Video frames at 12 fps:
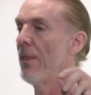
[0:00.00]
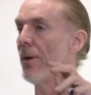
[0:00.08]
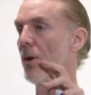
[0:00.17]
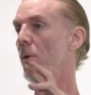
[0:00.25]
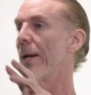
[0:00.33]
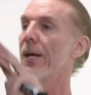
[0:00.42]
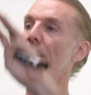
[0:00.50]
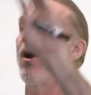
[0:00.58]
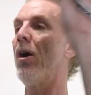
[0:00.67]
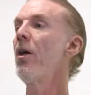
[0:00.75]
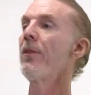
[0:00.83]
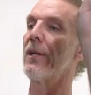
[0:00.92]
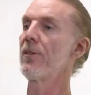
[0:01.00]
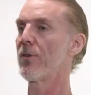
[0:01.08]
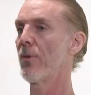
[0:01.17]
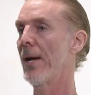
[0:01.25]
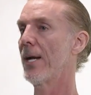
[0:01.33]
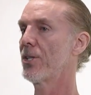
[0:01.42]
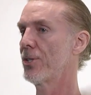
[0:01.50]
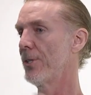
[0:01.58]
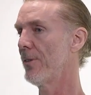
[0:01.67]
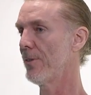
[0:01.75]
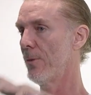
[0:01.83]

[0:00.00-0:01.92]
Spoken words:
they're going at all these directions.